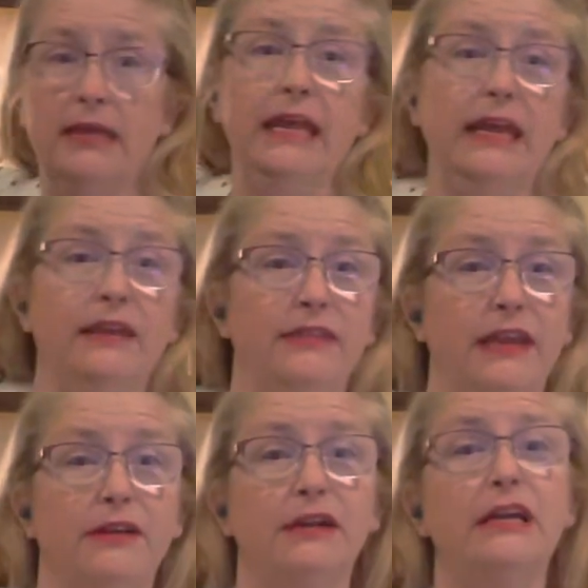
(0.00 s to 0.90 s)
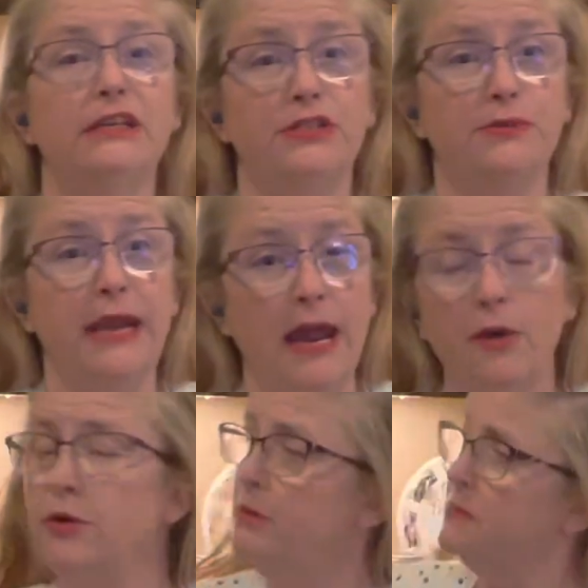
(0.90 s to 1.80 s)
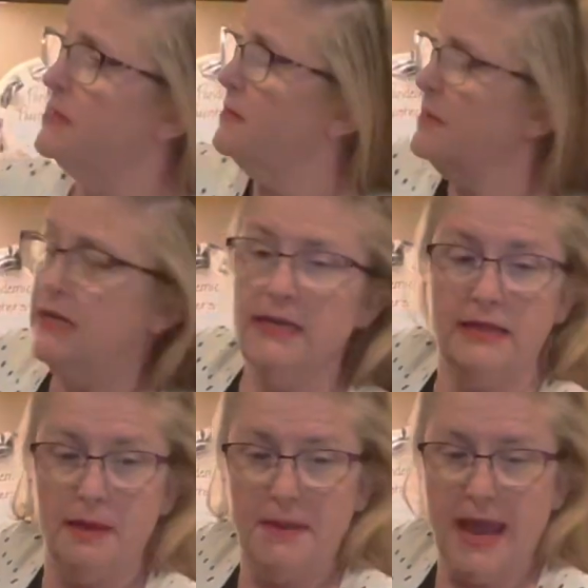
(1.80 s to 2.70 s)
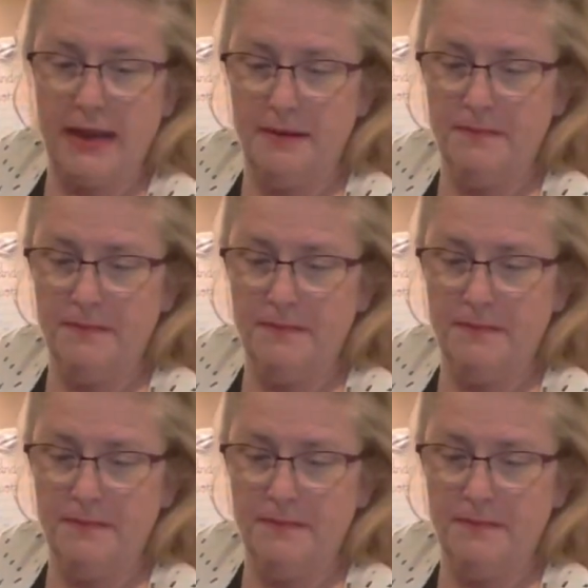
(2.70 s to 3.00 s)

in there. So now, oops, I'm gonna need that back.